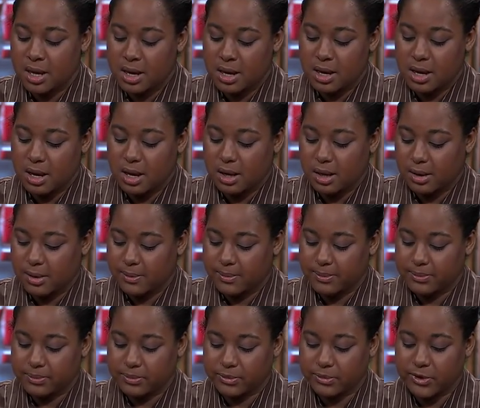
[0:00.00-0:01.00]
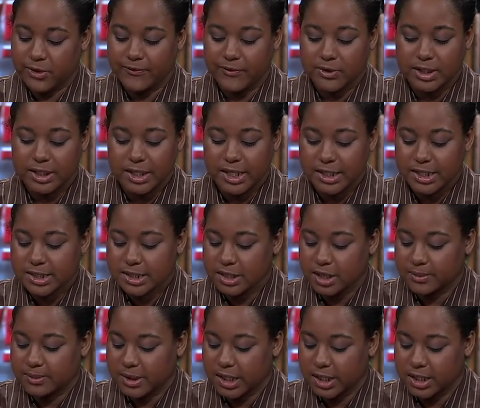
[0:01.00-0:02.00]
Um, for the latest
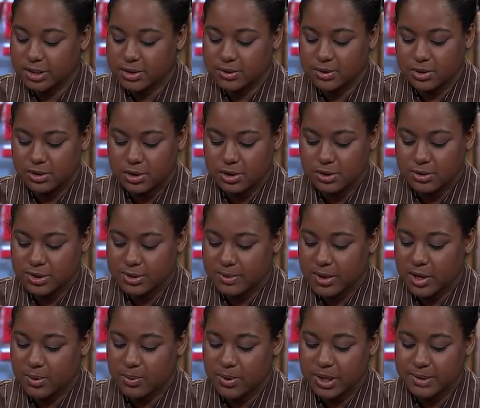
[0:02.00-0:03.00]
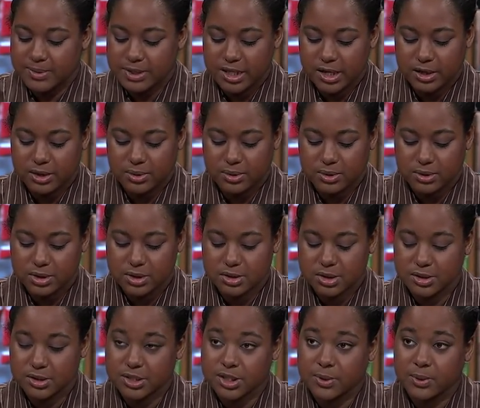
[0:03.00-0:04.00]
updates, you can go to my website or
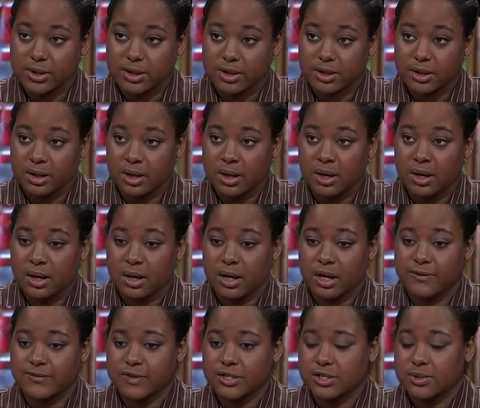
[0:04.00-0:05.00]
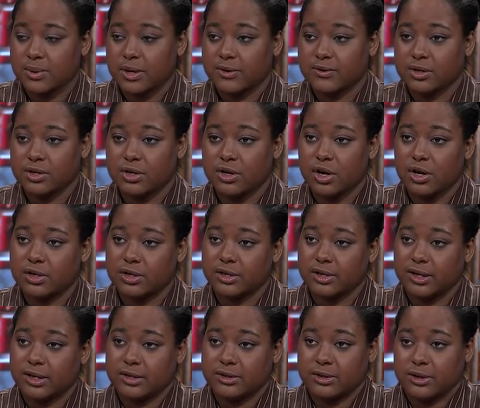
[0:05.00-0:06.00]
to Twitter, official erica garner
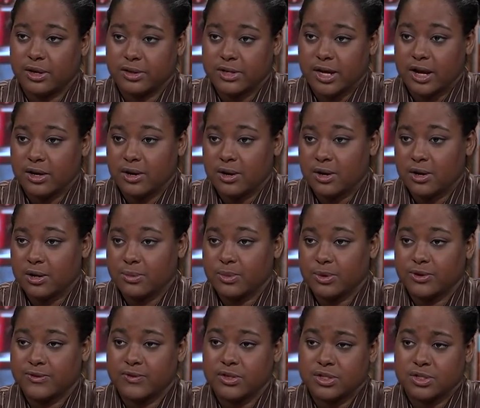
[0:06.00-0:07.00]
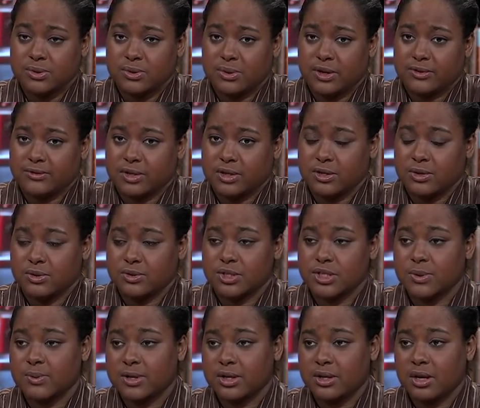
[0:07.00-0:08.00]
dot com or official Erica on
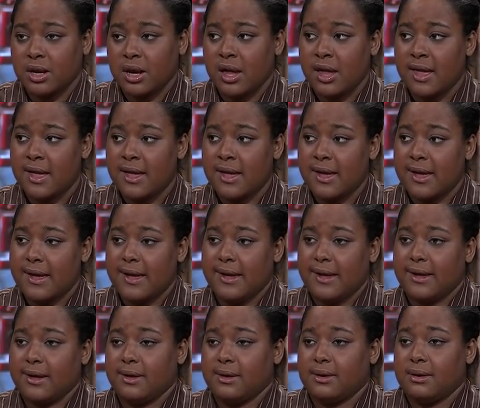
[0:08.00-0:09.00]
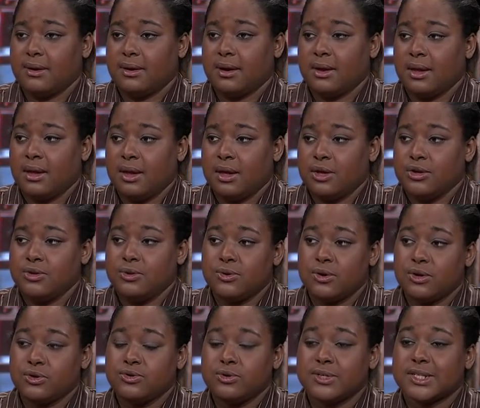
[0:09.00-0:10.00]
Twitter. And, you
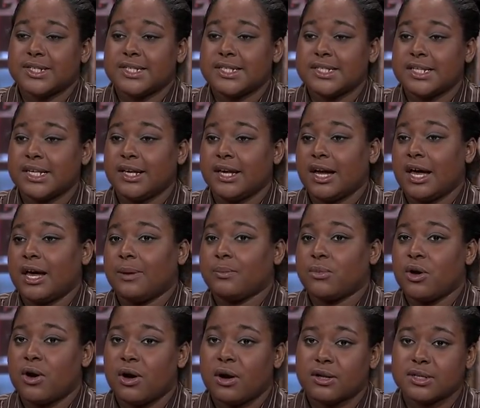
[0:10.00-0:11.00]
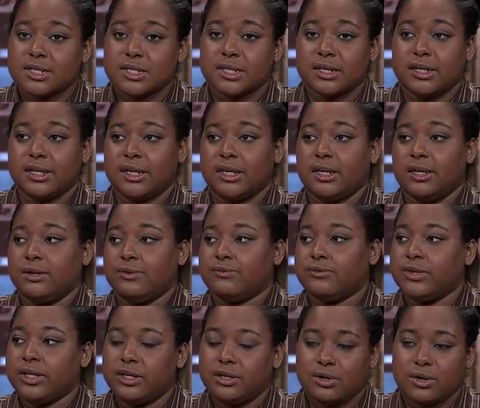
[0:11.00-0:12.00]
know, you can see I'm constantly
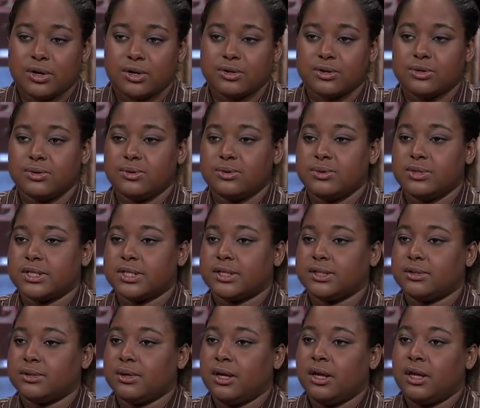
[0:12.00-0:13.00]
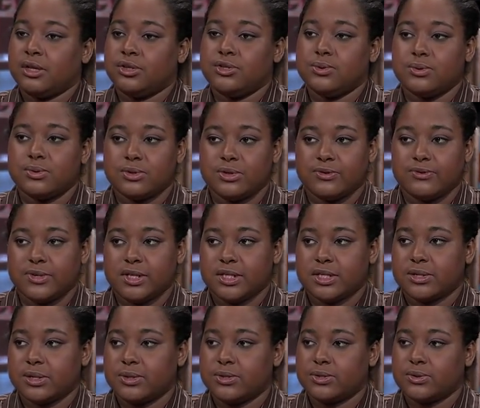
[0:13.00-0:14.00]
reading articles and doing the
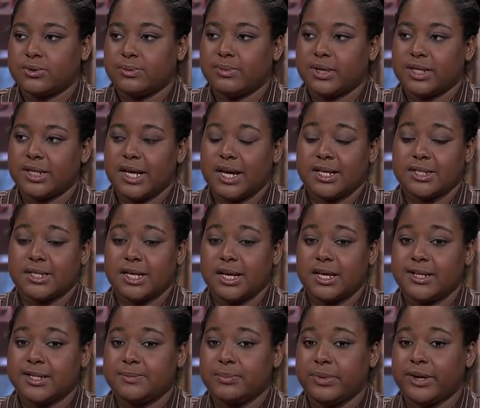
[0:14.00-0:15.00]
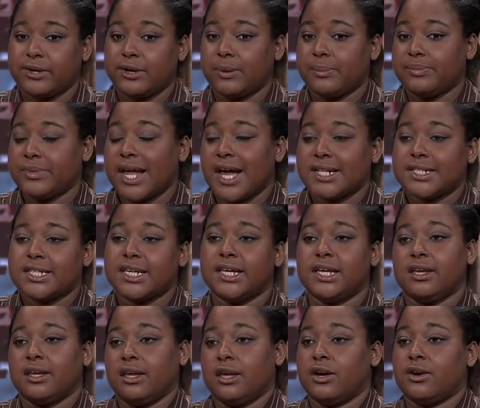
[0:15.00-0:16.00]
research on my dad's case, but I'm not
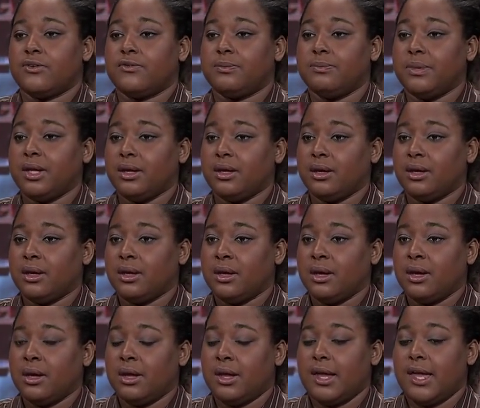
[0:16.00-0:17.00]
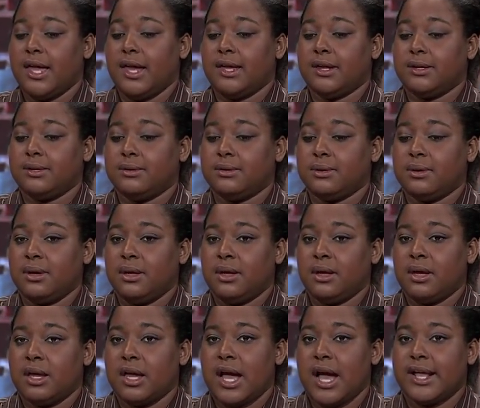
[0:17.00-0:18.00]
taking care of me. And
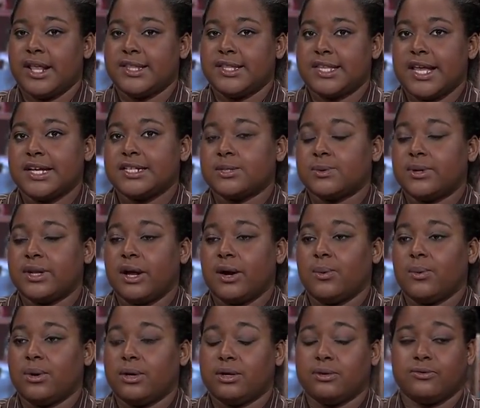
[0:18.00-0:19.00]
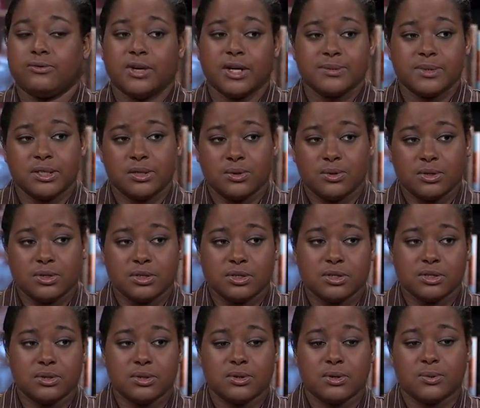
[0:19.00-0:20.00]
that's what I want Ramsey Orta
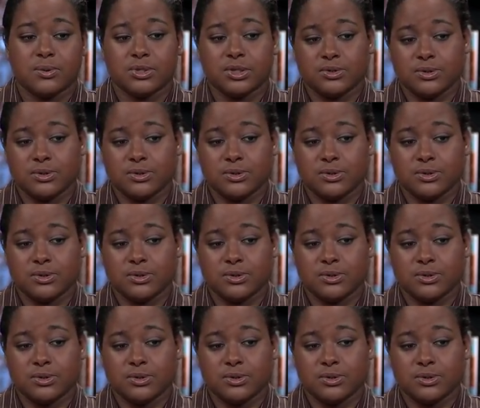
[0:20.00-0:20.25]
to do. I want you